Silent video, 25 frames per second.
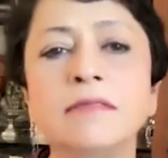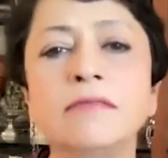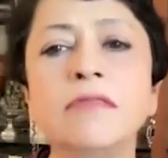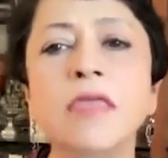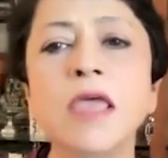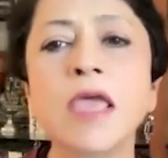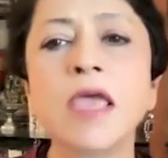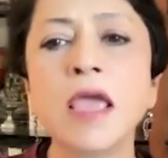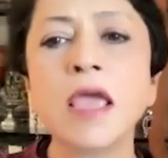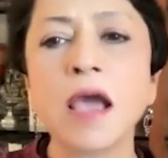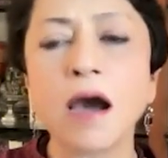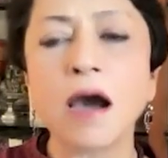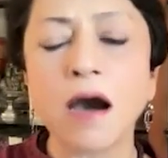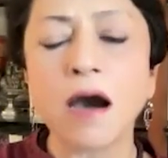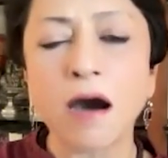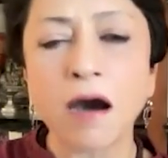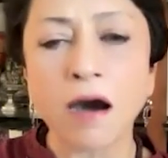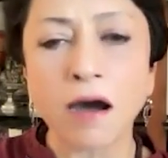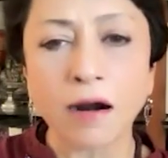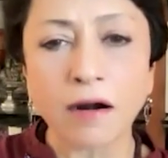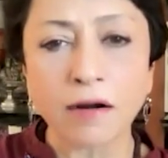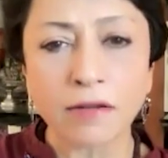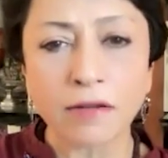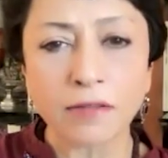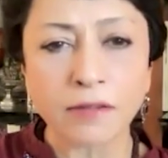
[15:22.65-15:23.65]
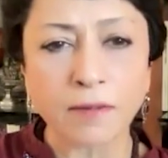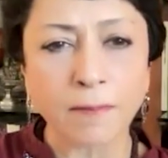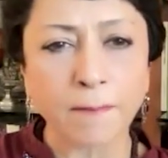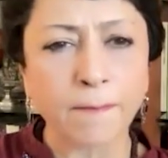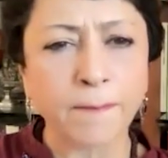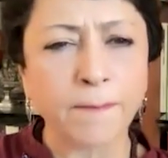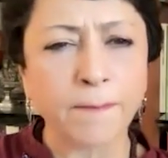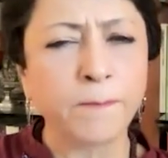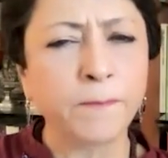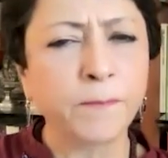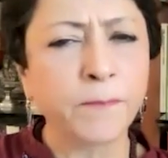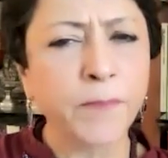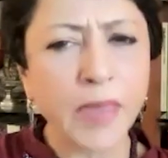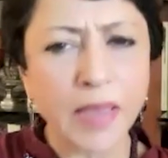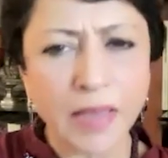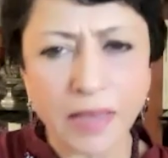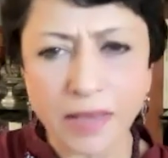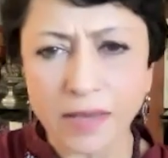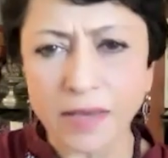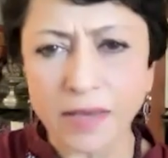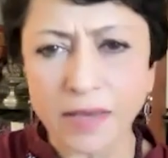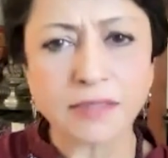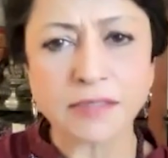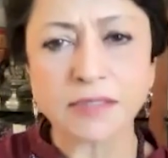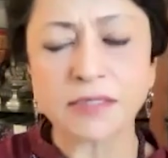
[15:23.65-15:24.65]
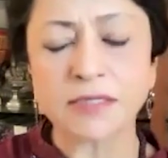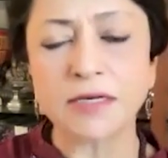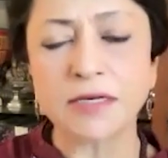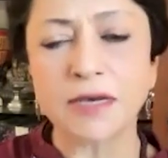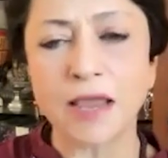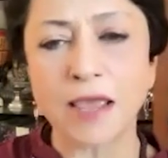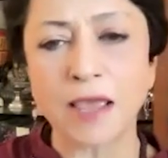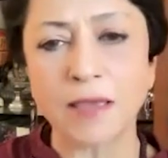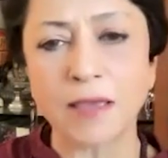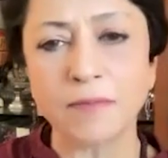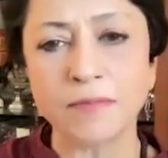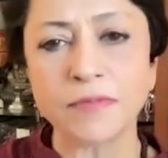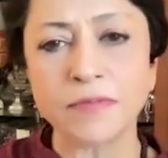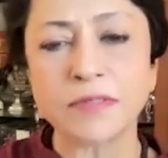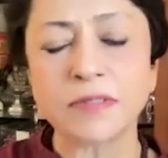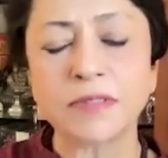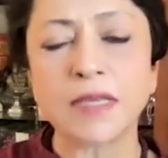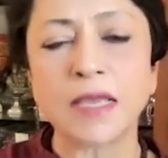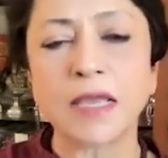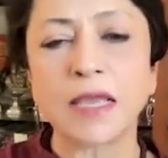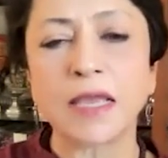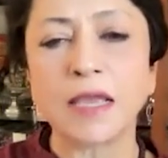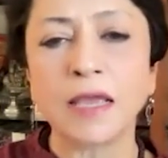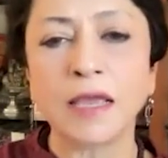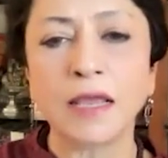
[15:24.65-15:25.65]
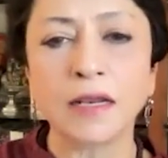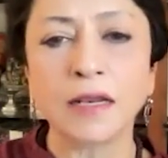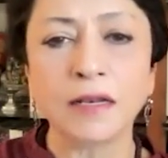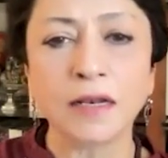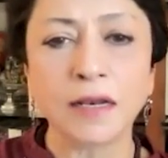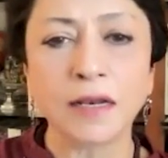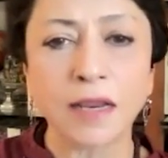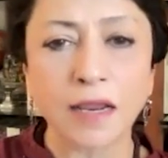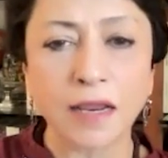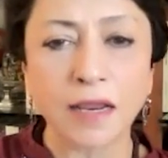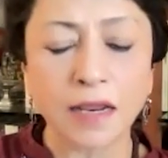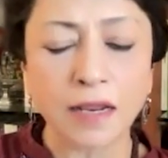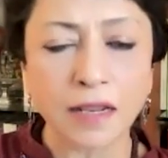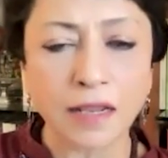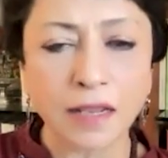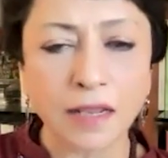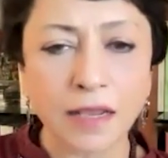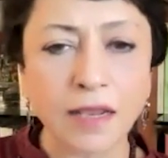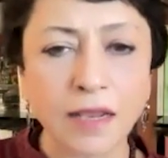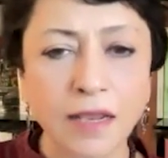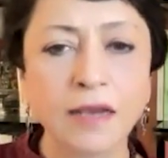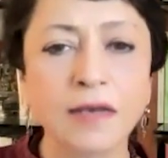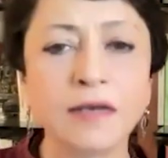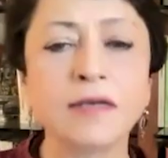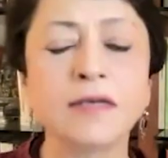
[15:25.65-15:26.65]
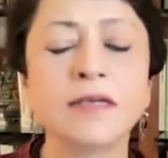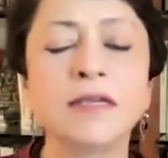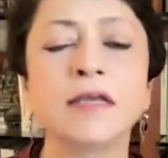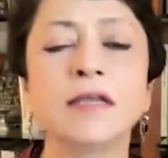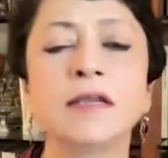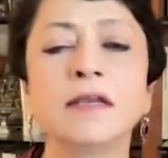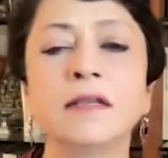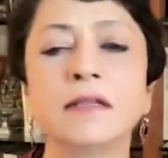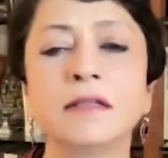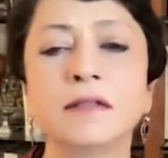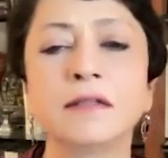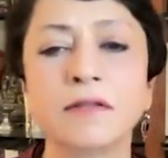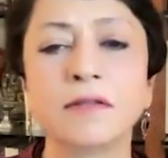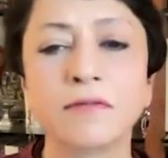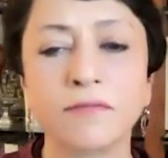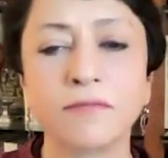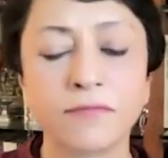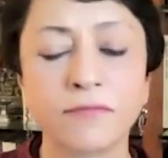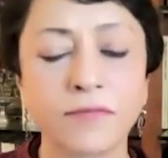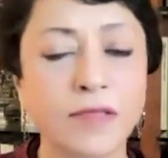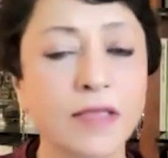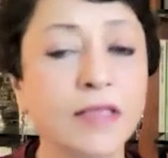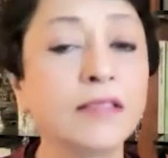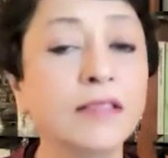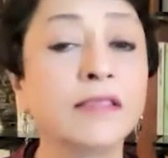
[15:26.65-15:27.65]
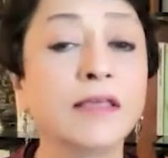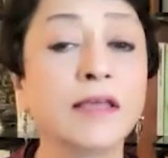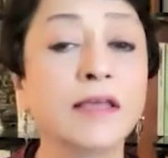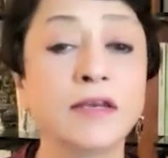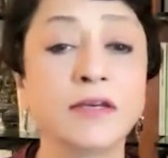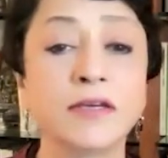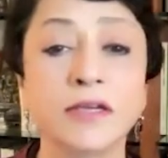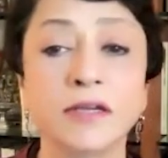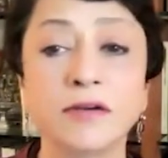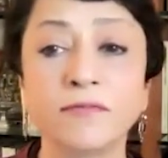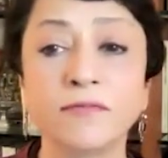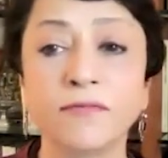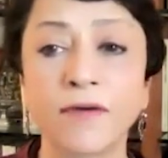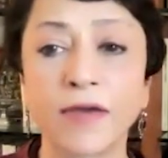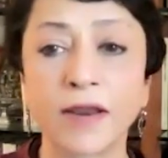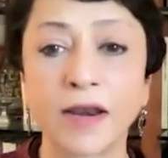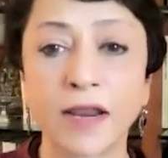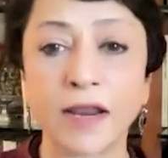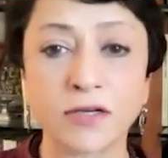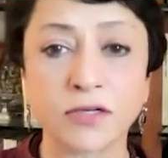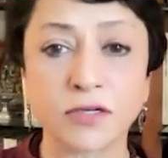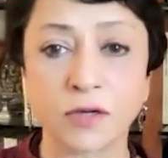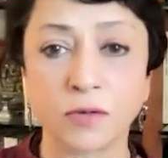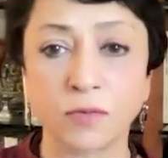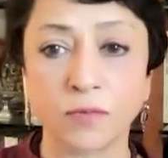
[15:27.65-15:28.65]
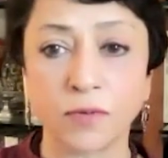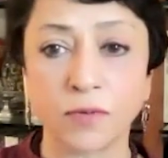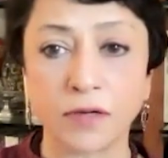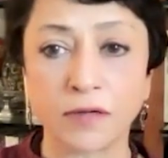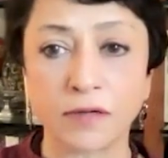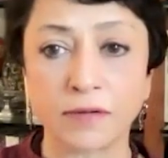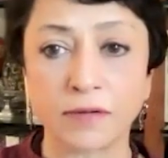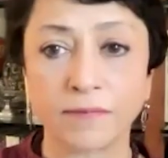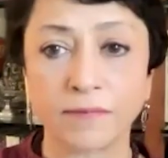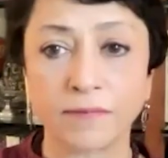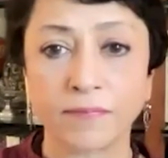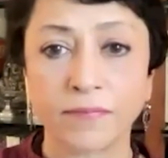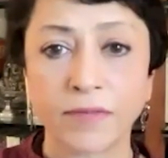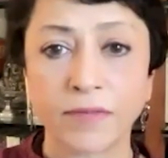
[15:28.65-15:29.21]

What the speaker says: They are the biggest names in the Indian financial world.